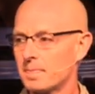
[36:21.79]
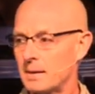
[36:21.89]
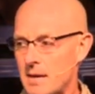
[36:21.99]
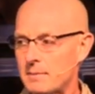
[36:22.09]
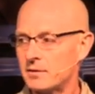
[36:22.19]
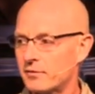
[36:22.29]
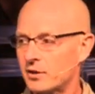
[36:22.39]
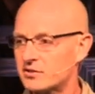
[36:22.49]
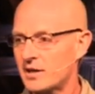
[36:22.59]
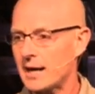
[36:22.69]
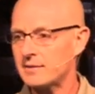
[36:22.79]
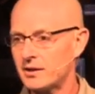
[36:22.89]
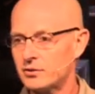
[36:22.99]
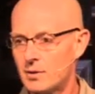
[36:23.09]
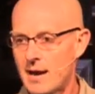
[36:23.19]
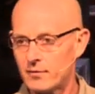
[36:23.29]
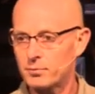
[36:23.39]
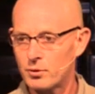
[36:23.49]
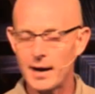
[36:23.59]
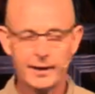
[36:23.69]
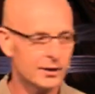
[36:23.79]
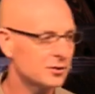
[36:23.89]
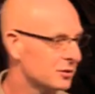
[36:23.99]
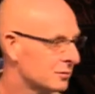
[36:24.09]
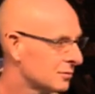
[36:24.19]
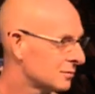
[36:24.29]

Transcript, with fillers: that may be the very sign that you have a pride issue.